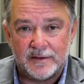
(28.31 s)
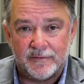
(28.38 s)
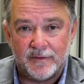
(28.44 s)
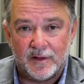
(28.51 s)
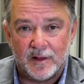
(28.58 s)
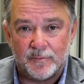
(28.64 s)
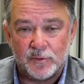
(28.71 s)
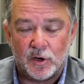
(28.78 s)

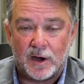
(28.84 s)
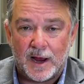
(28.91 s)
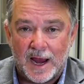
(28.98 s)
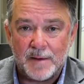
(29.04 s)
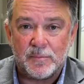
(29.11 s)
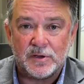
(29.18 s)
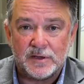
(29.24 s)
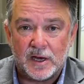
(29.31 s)
develop your high
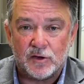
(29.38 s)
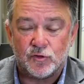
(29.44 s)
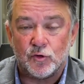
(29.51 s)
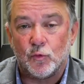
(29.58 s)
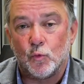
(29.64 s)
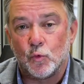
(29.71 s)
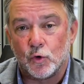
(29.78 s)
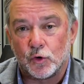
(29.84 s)

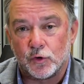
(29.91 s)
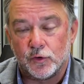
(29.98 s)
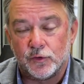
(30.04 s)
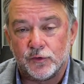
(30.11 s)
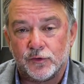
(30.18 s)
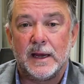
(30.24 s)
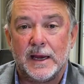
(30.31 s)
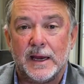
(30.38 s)
potential
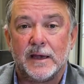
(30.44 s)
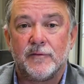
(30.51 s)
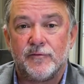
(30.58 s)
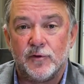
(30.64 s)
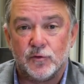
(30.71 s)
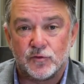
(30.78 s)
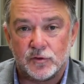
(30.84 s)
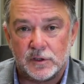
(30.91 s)
workers and
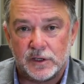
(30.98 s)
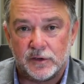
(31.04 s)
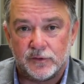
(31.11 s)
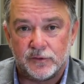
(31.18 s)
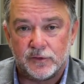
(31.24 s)
future leaders.